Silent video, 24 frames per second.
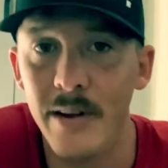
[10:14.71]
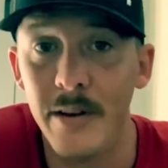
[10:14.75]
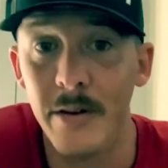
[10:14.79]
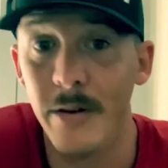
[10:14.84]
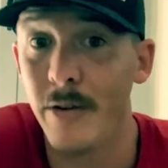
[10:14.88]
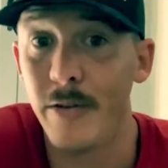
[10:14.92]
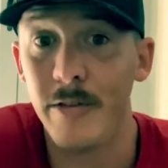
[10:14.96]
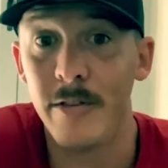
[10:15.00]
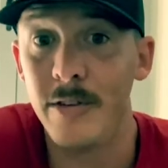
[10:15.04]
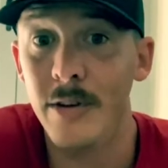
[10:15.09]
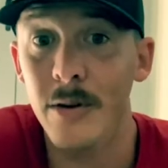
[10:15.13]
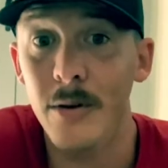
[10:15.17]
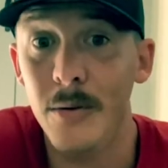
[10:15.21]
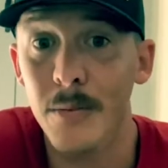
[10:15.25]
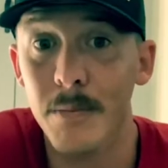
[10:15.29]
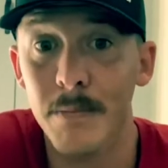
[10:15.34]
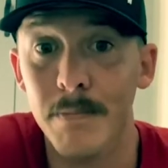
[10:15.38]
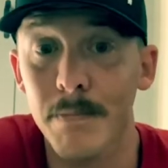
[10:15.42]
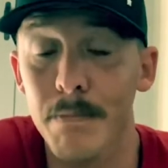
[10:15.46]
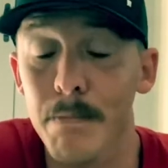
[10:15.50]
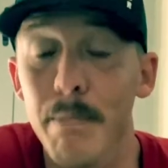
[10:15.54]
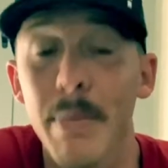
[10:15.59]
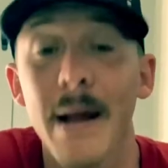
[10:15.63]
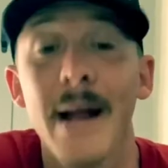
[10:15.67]
you're still
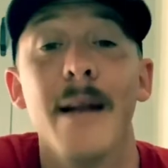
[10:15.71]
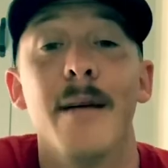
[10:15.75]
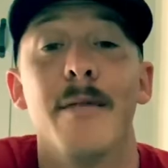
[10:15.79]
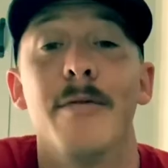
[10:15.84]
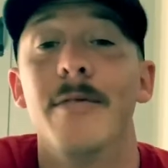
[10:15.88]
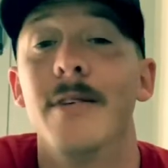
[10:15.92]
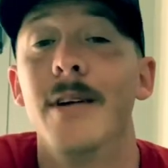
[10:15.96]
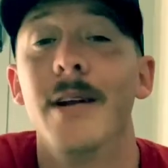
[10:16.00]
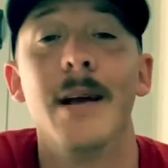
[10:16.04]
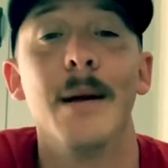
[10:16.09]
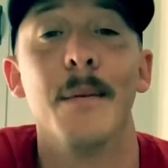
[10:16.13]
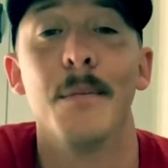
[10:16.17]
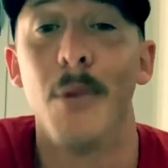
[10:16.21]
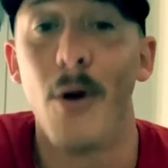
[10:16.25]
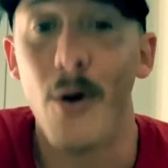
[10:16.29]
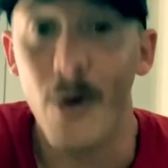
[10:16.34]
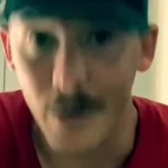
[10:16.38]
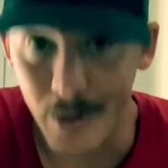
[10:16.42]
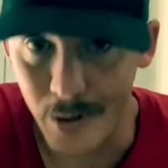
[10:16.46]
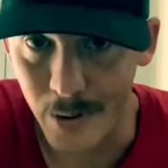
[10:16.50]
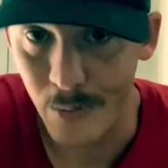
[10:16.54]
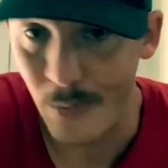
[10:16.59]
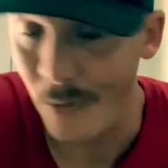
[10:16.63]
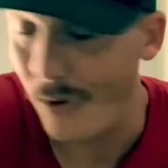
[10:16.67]
benefiting
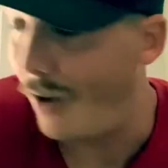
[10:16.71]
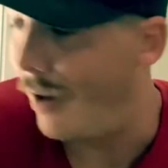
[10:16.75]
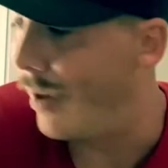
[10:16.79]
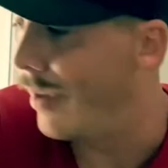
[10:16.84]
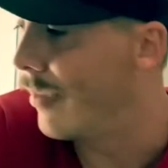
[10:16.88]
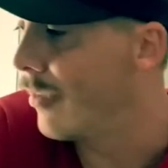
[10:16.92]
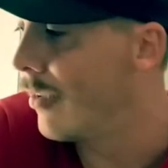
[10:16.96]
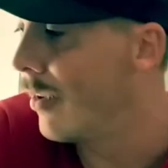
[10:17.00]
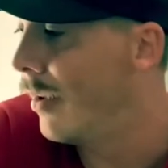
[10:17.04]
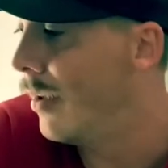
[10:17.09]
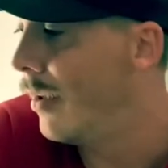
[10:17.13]
bargain-wise.